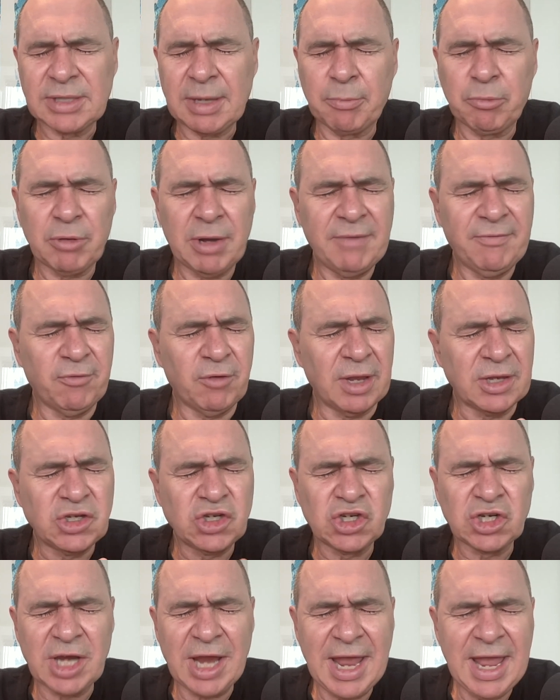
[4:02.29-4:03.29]
I pray for a
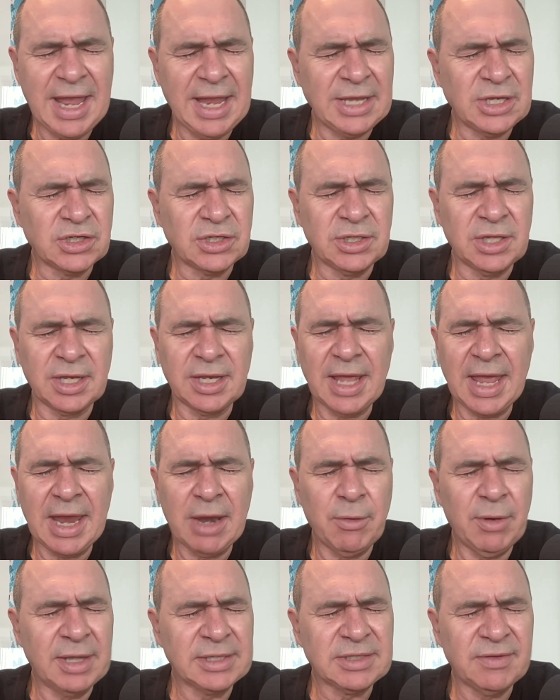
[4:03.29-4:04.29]
change, that
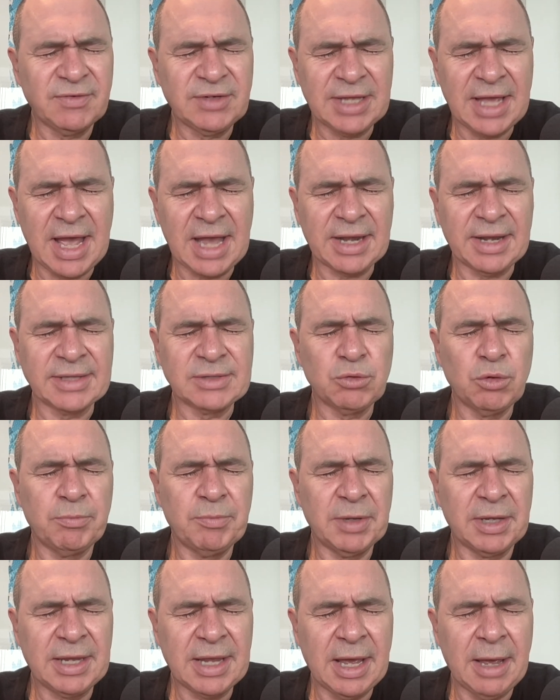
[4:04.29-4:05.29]
areas of darkness would
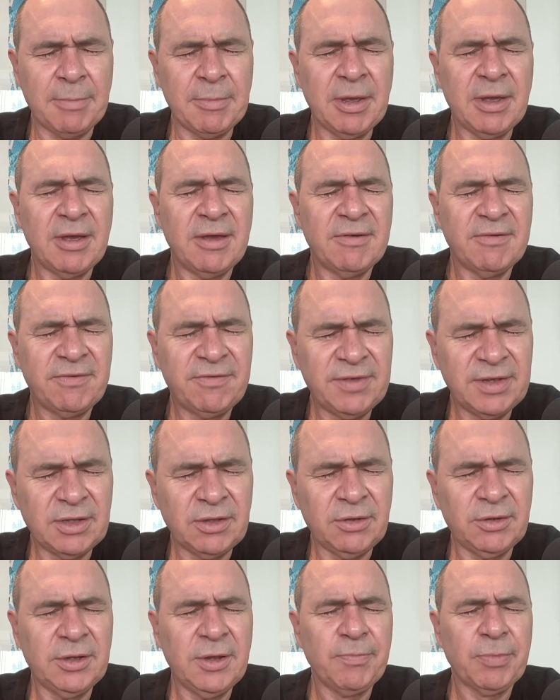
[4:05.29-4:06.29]
become
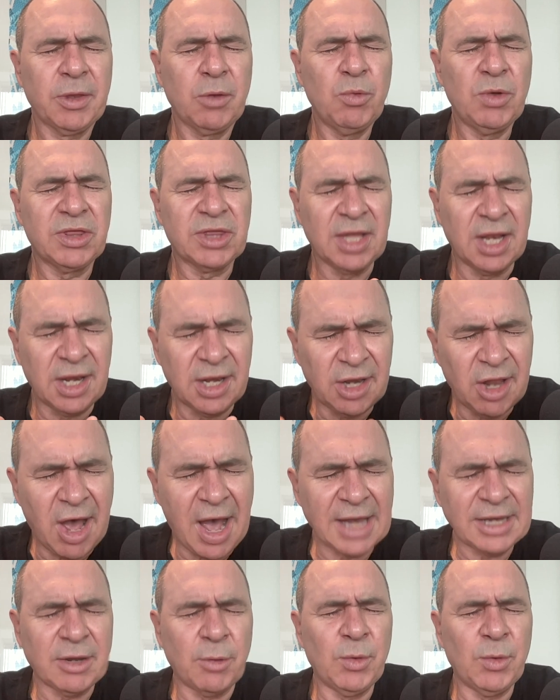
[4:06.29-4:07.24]
filled with the light.